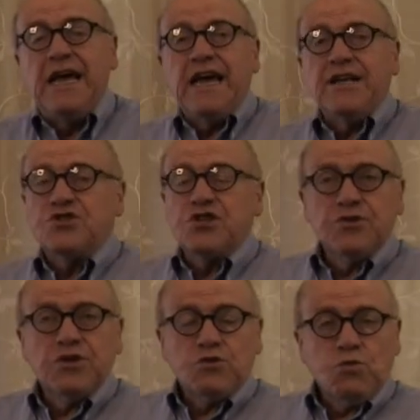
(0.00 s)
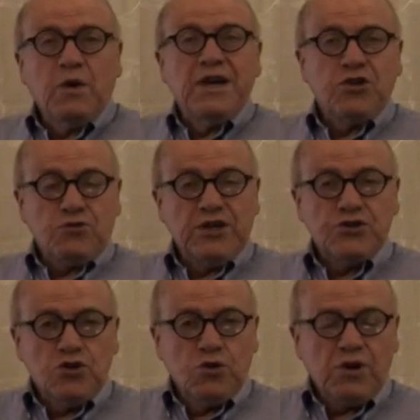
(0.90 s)
And so the way the
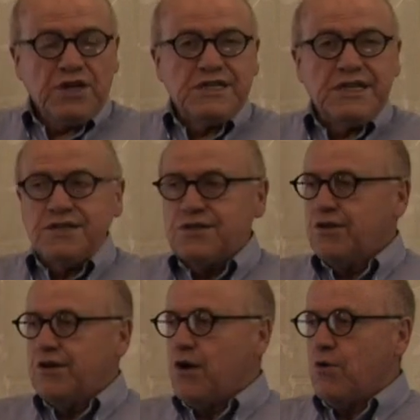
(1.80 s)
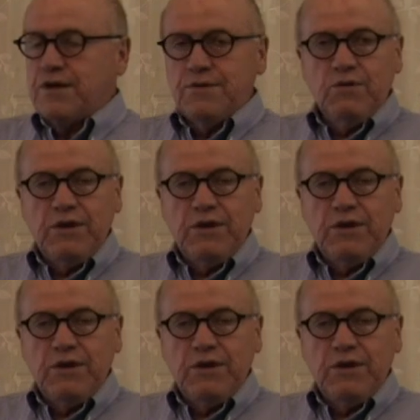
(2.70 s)
threshold works is, you know,